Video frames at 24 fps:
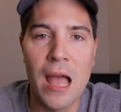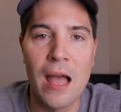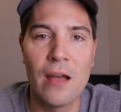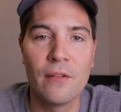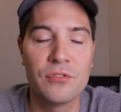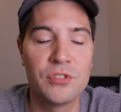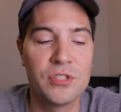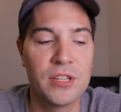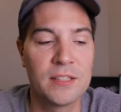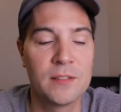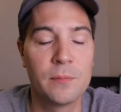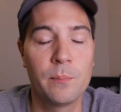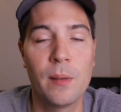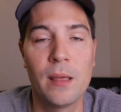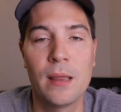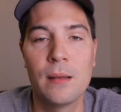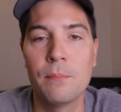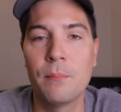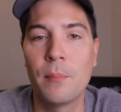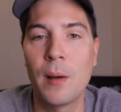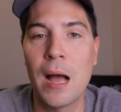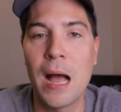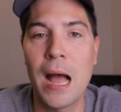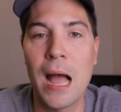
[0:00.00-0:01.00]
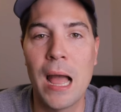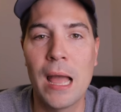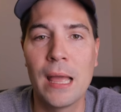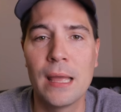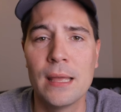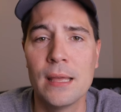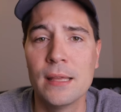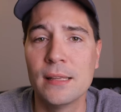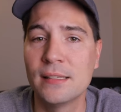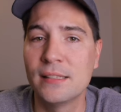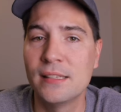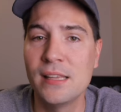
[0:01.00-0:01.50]
have just been
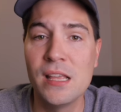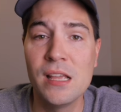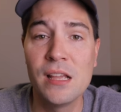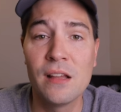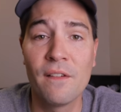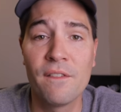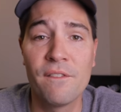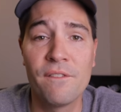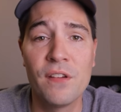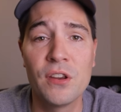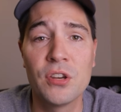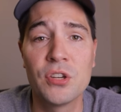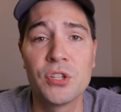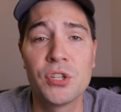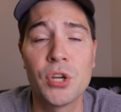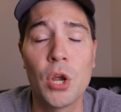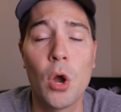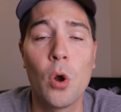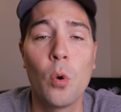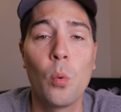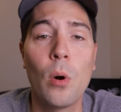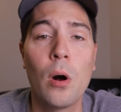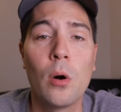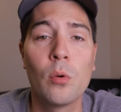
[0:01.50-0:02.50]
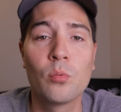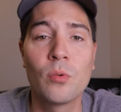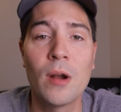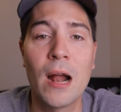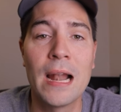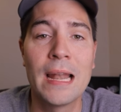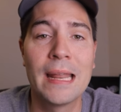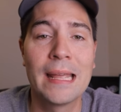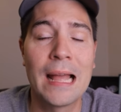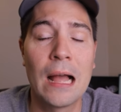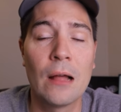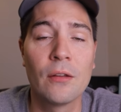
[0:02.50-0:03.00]
by seeing a fish show while
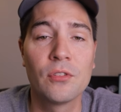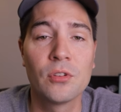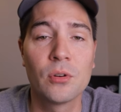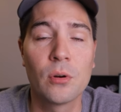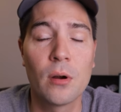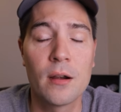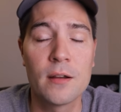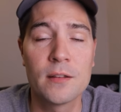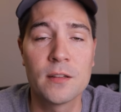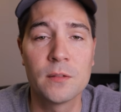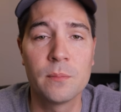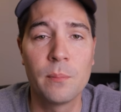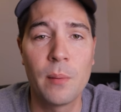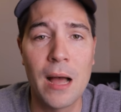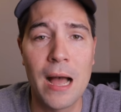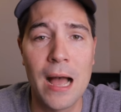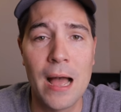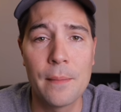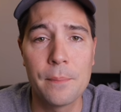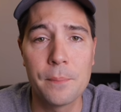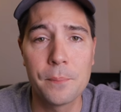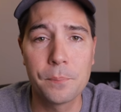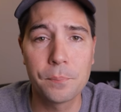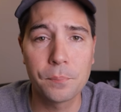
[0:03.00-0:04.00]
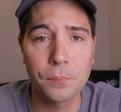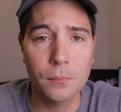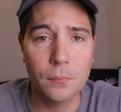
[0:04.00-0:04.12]
riding out to our spot